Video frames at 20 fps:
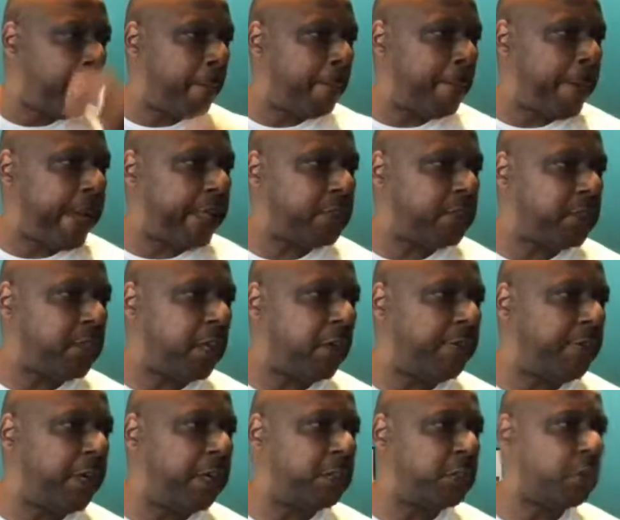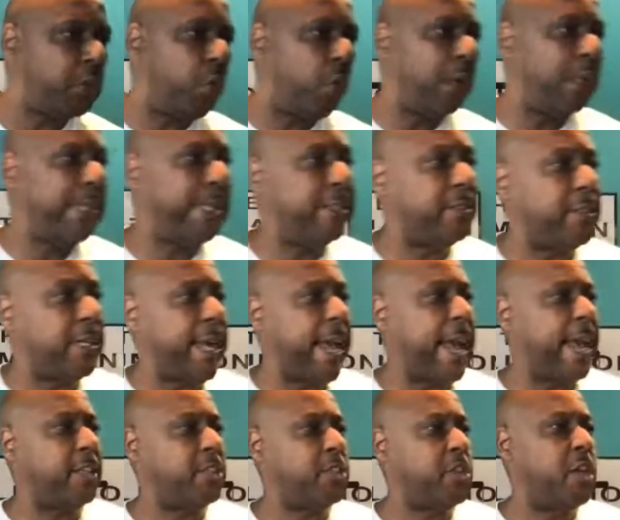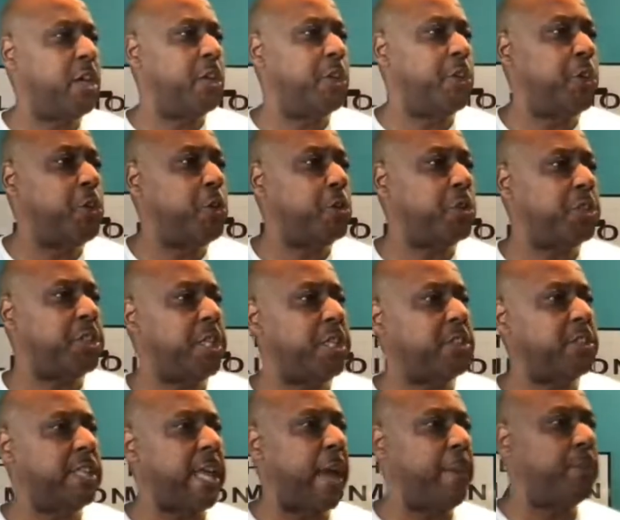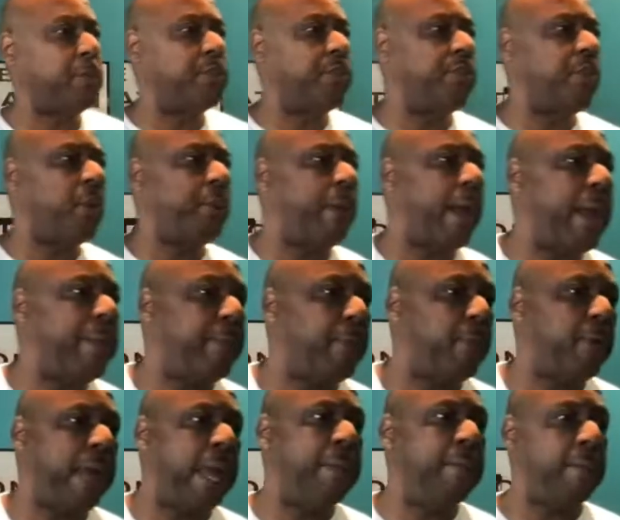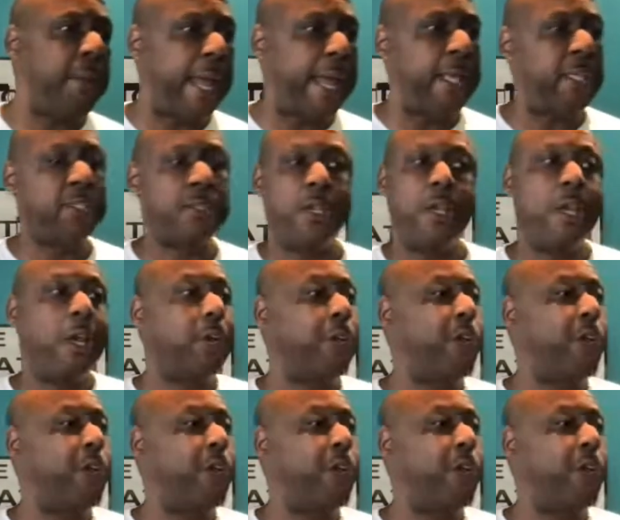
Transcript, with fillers: Make stuff underscore Lisa asks, do you send samples of your paper and blanks? Yeah.